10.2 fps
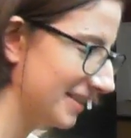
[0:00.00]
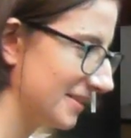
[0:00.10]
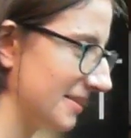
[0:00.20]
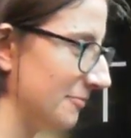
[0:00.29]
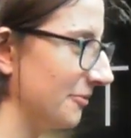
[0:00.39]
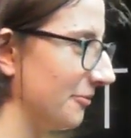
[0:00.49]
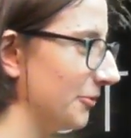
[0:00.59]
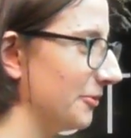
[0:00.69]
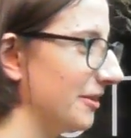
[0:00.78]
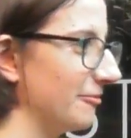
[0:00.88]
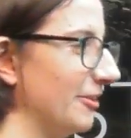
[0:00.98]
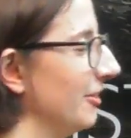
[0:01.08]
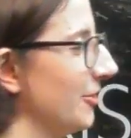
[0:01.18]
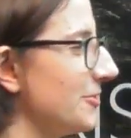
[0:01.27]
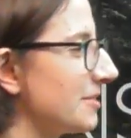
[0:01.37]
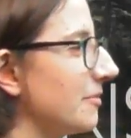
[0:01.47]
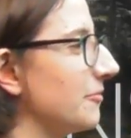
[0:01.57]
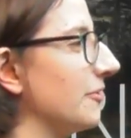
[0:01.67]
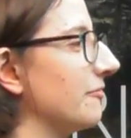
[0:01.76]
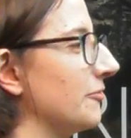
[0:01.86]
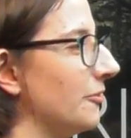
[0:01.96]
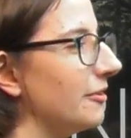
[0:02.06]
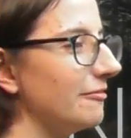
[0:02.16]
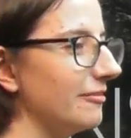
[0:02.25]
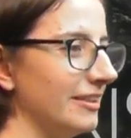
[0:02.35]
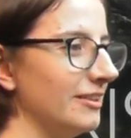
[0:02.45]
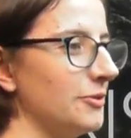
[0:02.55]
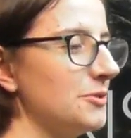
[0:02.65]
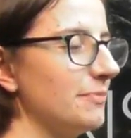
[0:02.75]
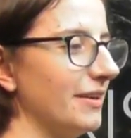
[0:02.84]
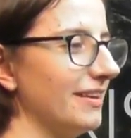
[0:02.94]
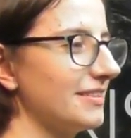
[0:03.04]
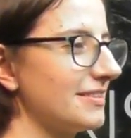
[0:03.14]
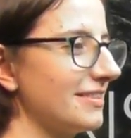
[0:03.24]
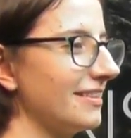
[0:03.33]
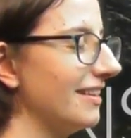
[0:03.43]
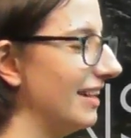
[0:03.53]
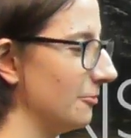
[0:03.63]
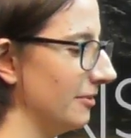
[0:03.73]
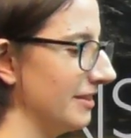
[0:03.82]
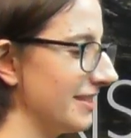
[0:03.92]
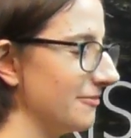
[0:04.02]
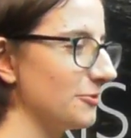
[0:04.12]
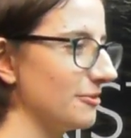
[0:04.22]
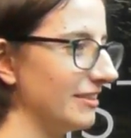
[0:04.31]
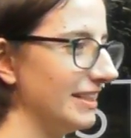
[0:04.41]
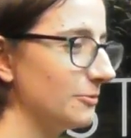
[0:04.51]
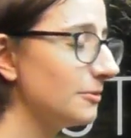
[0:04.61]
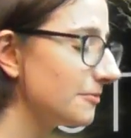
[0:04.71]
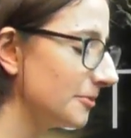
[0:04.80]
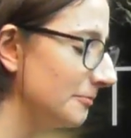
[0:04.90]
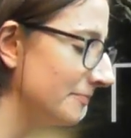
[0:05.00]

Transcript: some of you have written loads, some of you have not written loads, but I will endeavour to read all of them.